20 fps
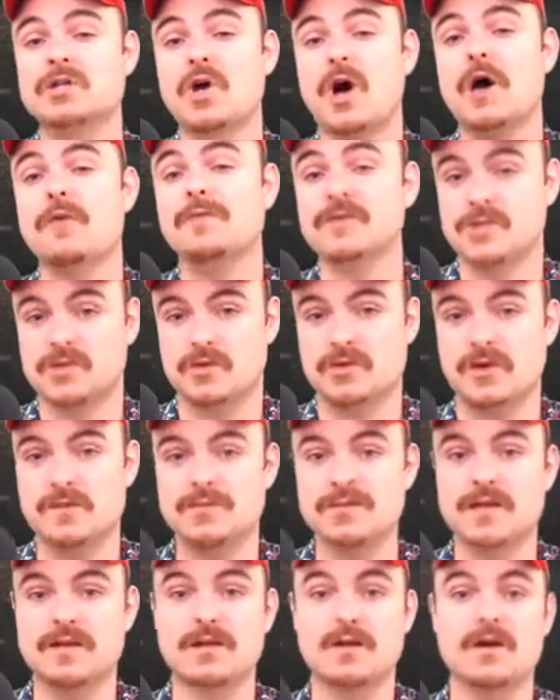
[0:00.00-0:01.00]

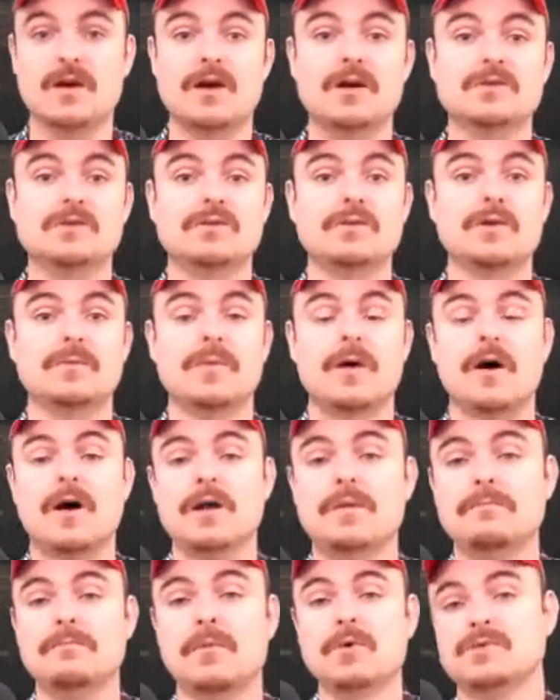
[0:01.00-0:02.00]
JavaScript and the guys who are
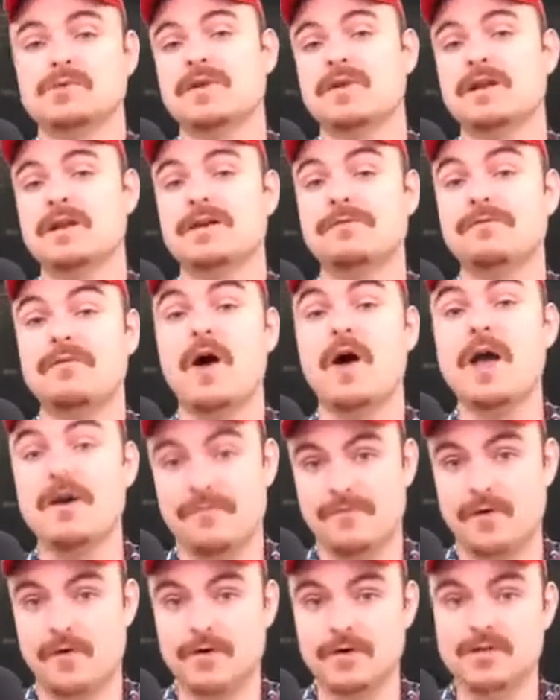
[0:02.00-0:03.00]
behind Mozilla
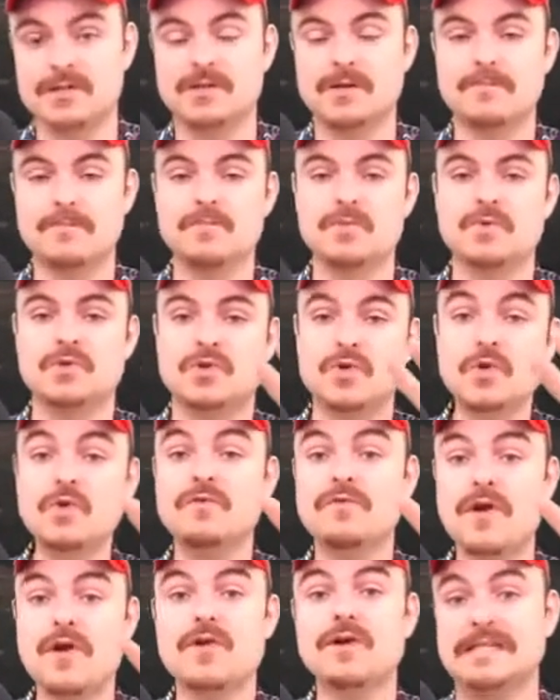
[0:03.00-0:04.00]
Firefox. Two
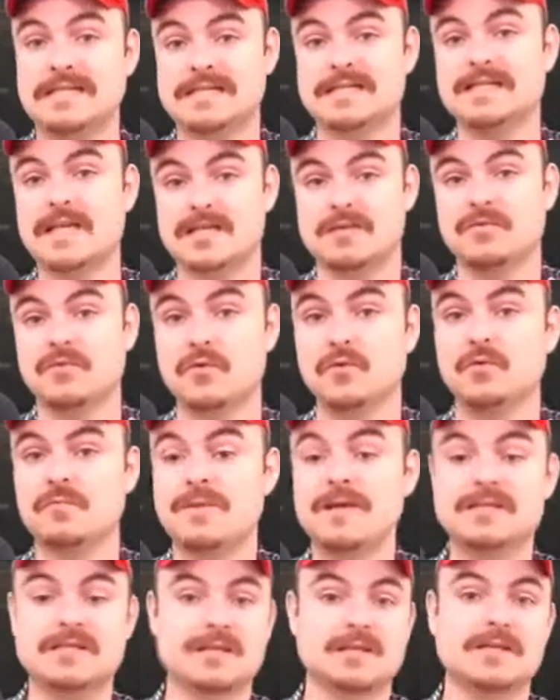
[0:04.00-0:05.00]
very successful
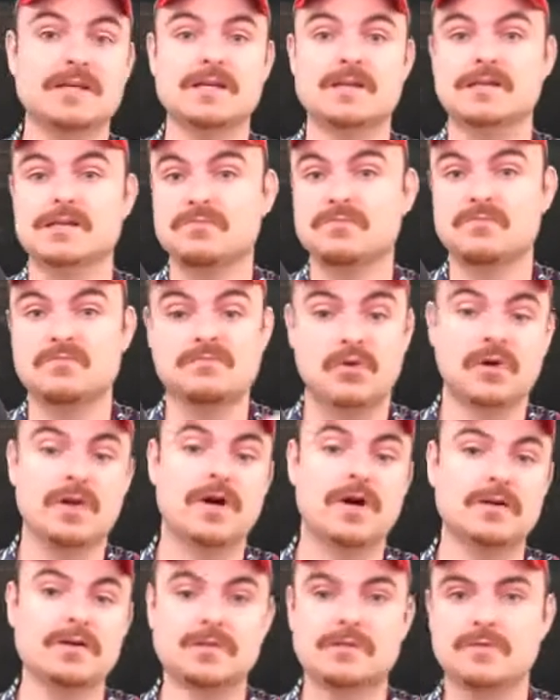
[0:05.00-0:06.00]
businesses,
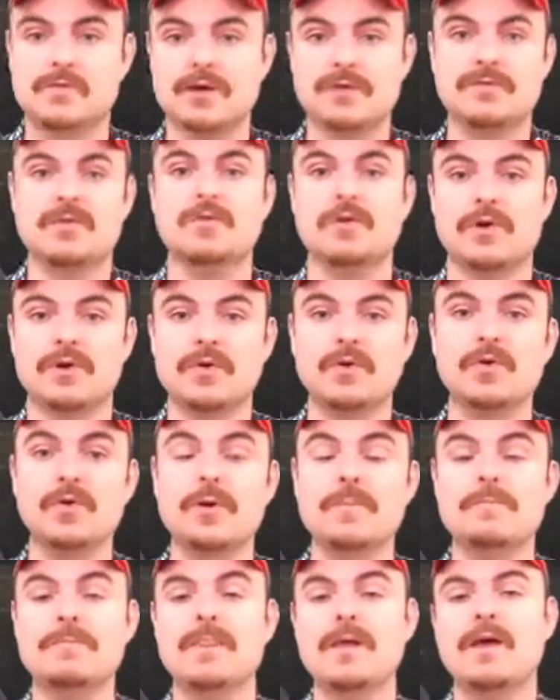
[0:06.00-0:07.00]
products, whatever you want to call
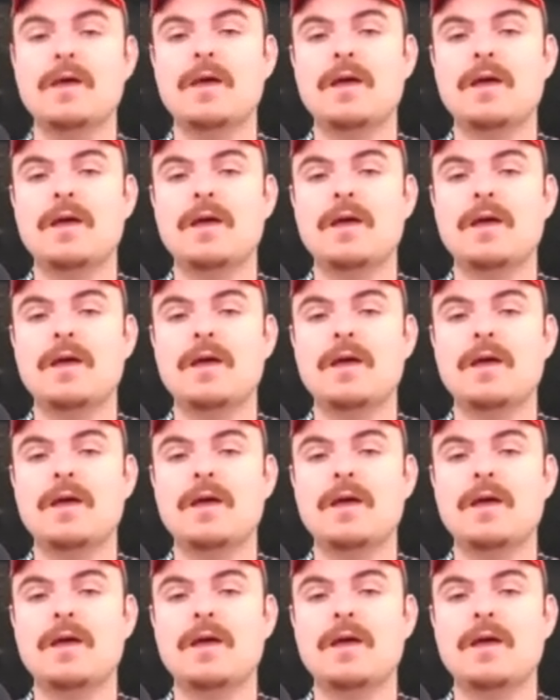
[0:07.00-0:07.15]
them.